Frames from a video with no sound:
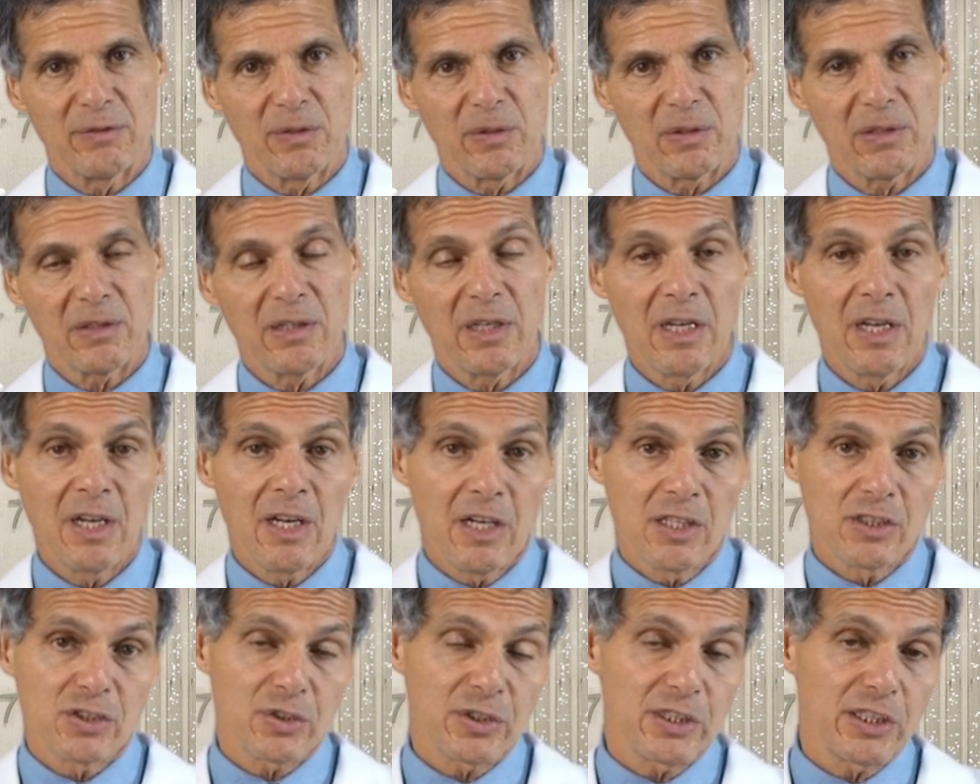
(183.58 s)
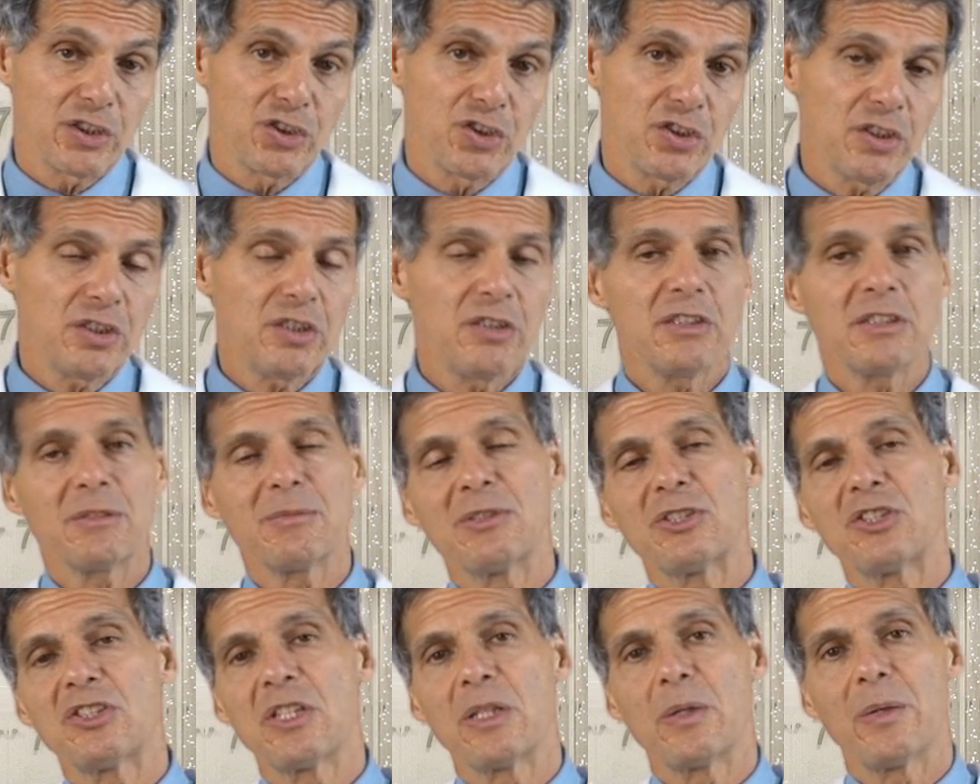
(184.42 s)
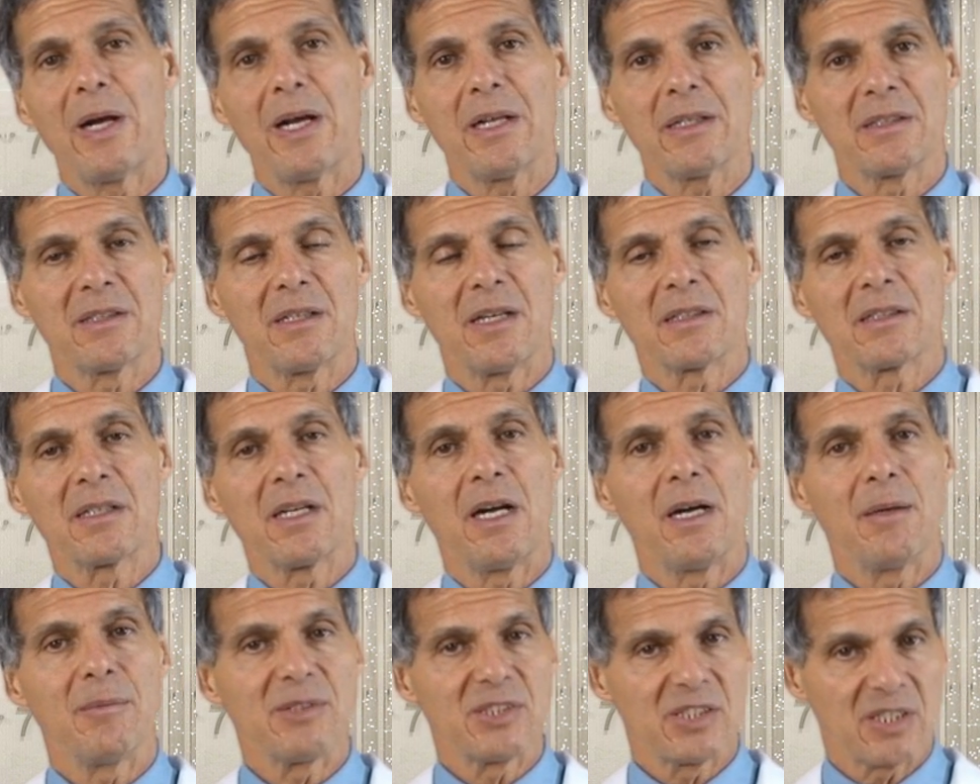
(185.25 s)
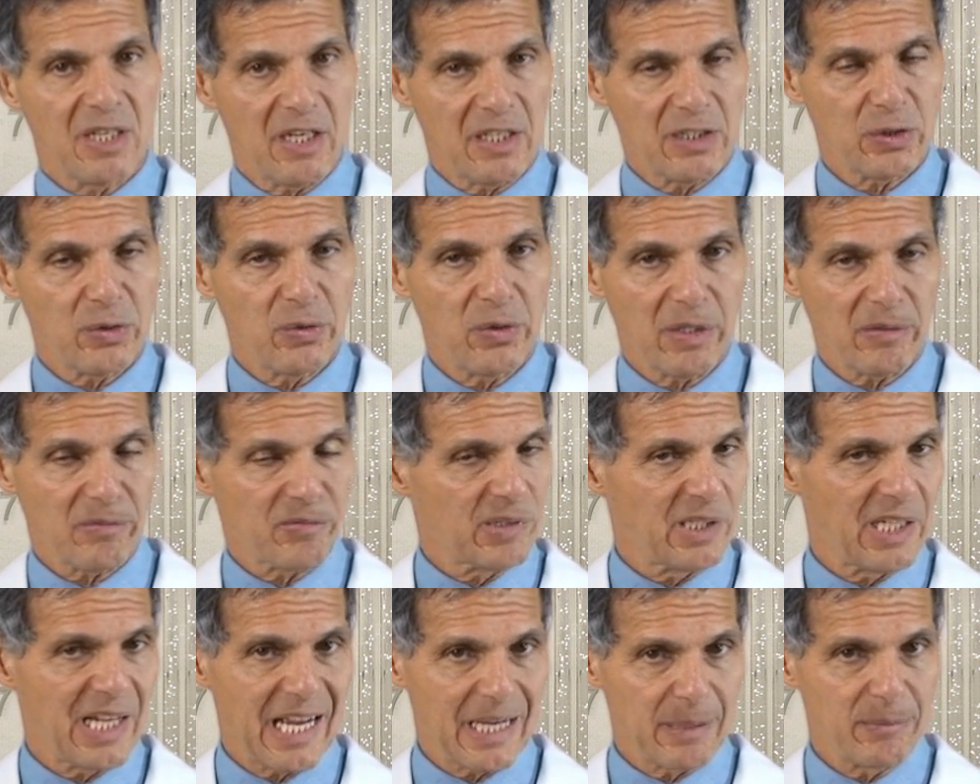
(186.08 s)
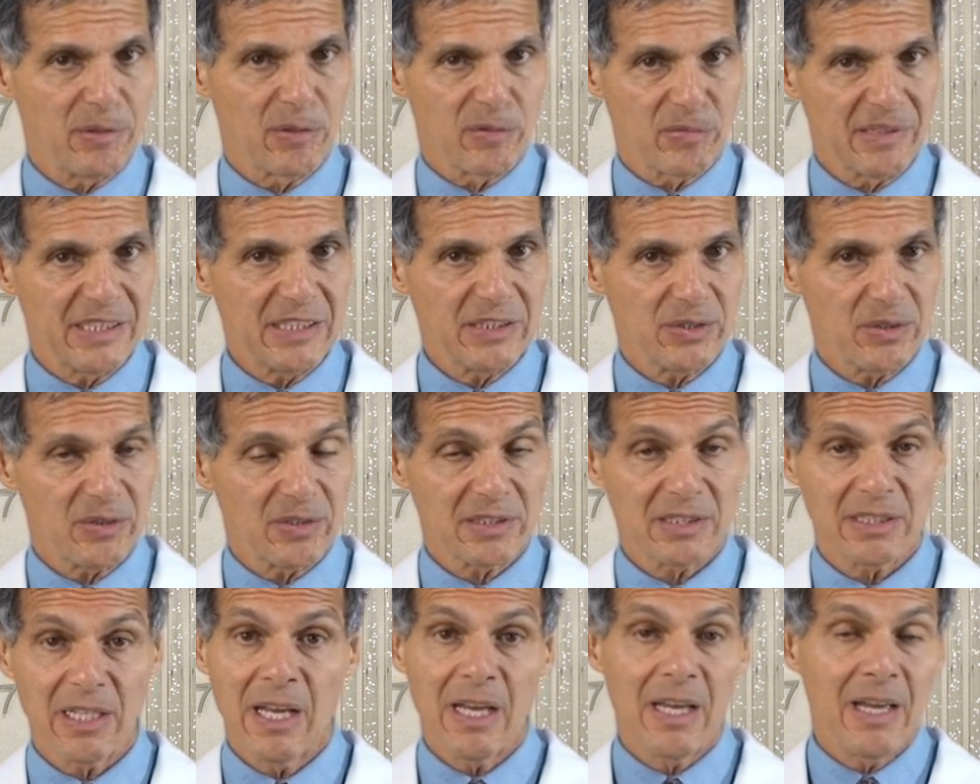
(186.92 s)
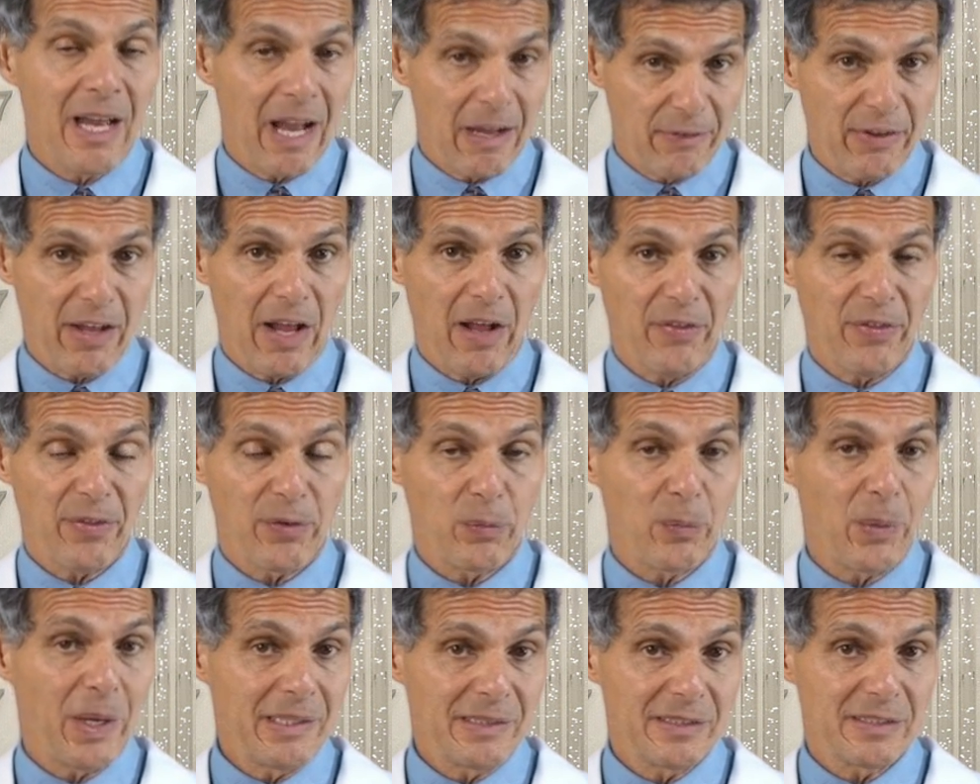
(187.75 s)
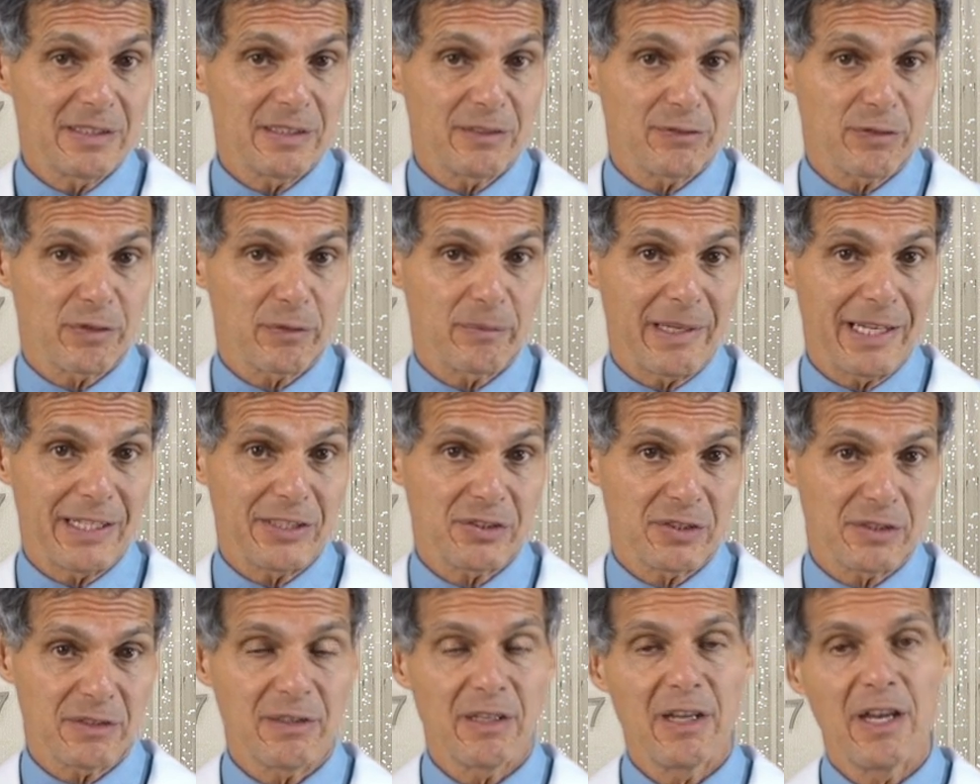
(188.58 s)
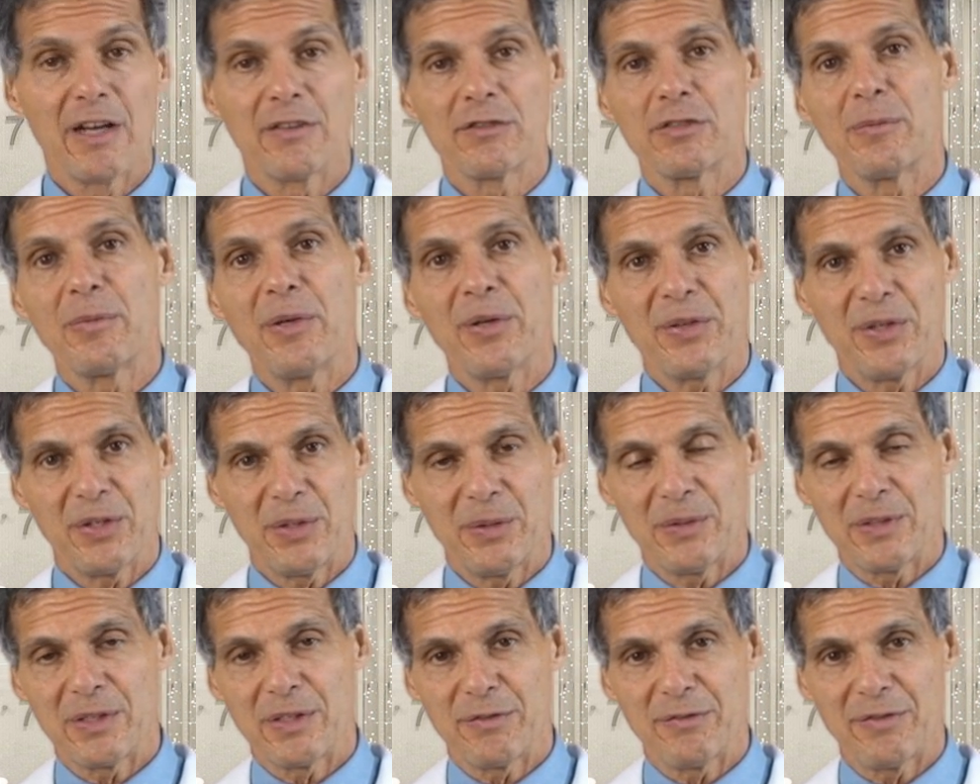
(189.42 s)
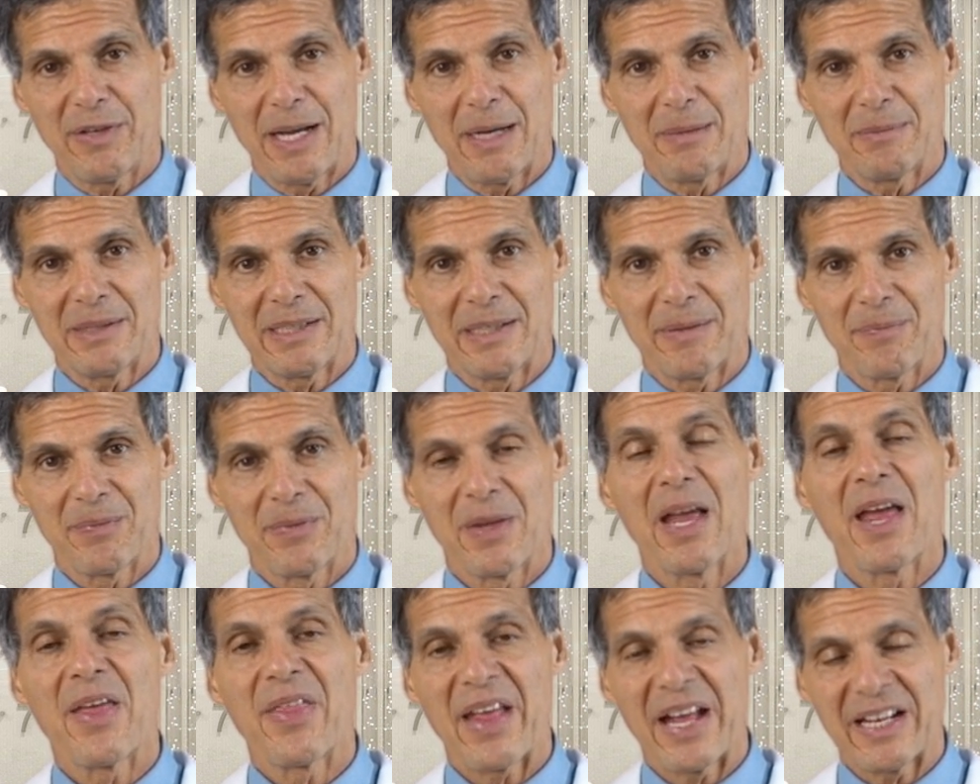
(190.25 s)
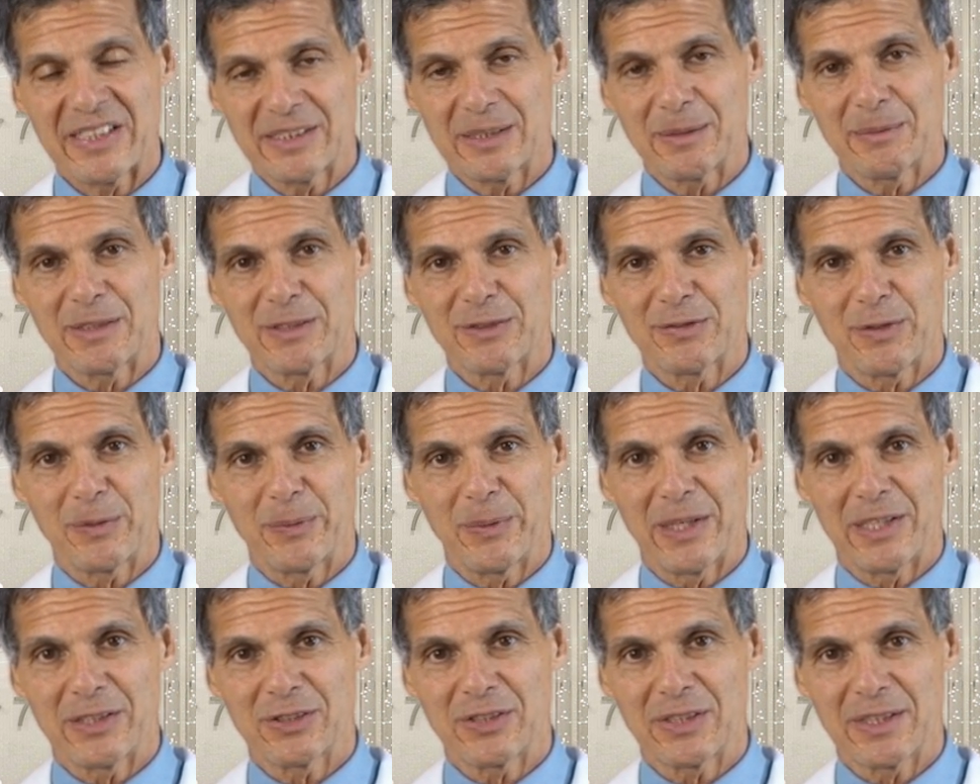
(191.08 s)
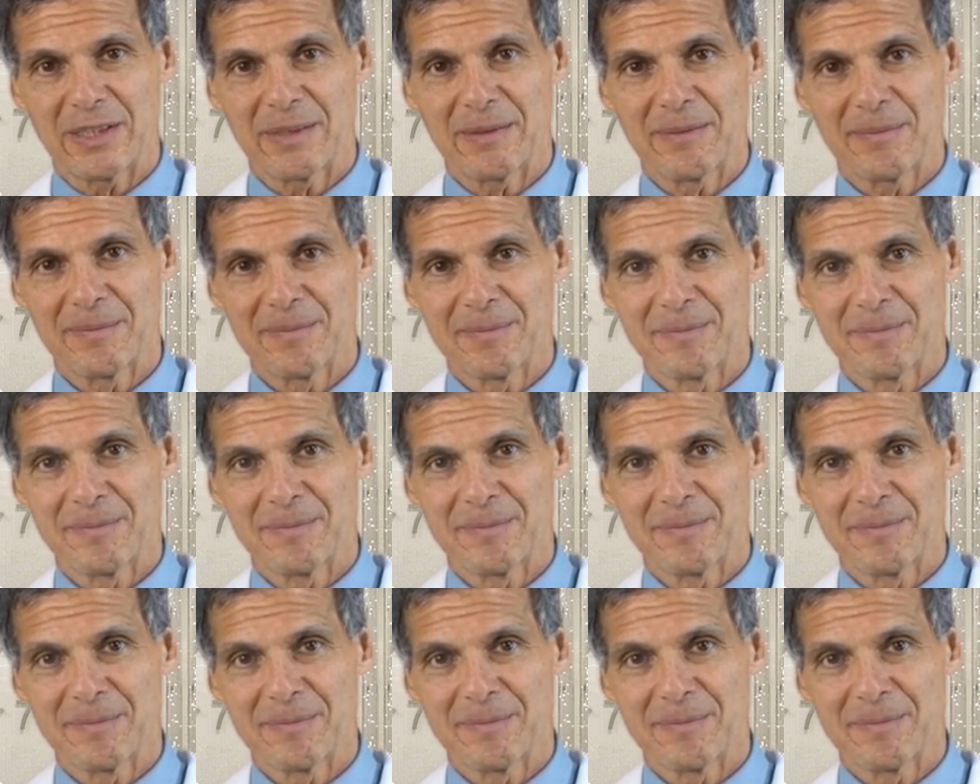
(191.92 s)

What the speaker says: for. So you should use MeschinoHealth.com as an ongoing, reliable resource of health and wellness information for both you and your family. Thanks so much for watching.